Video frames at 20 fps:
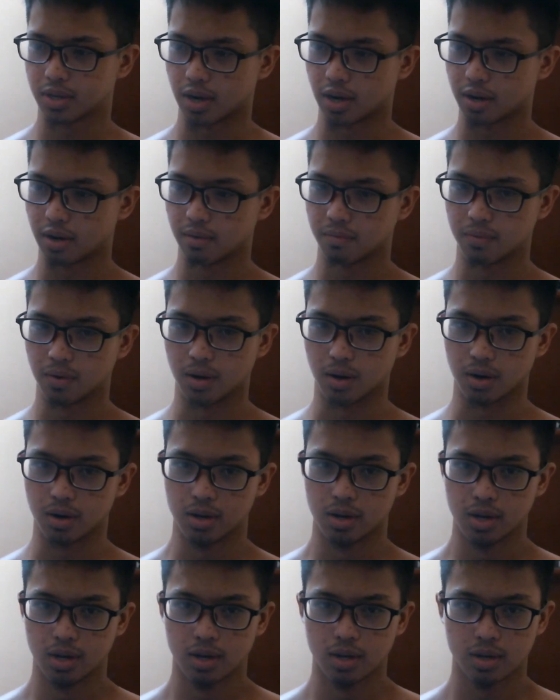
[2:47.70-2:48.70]
of
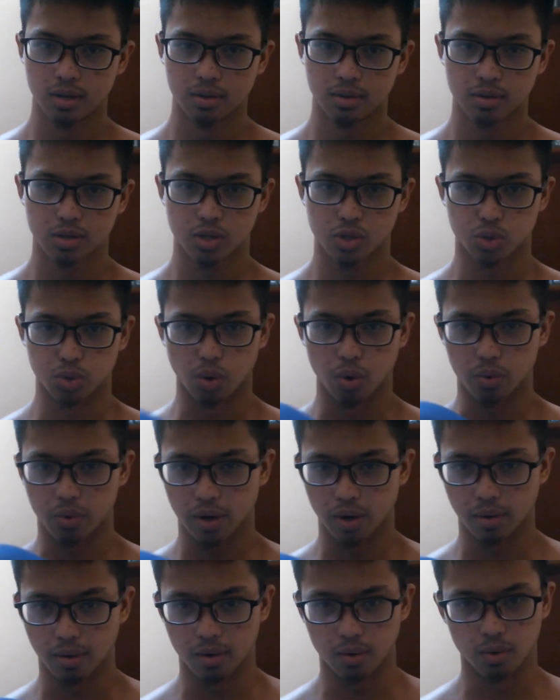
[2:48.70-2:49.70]

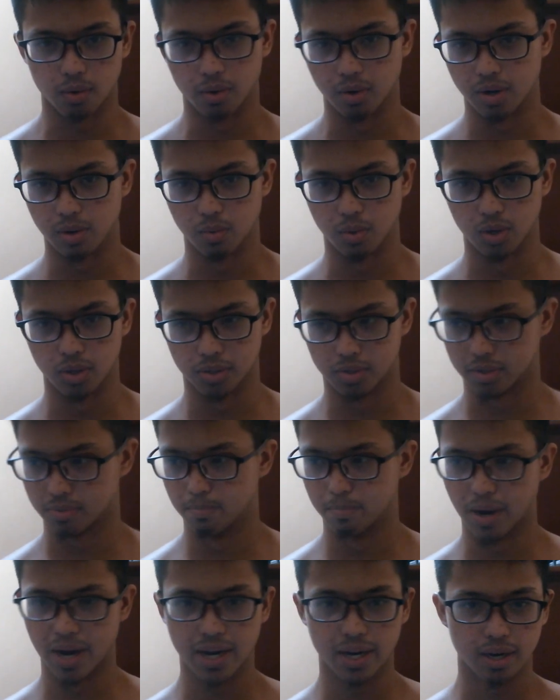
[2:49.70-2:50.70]
stroking, or he was
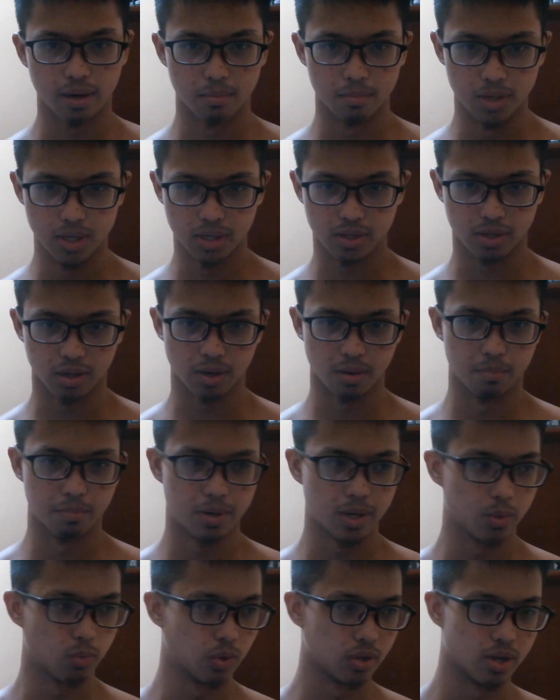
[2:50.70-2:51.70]
baiting me to
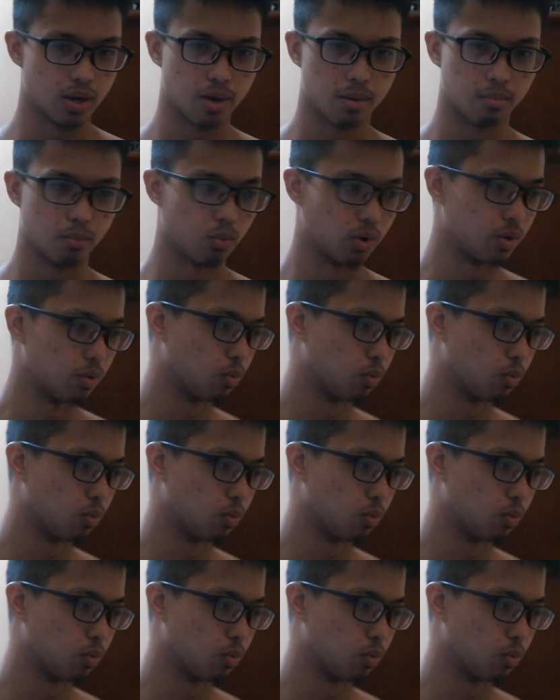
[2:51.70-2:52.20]
compete with him.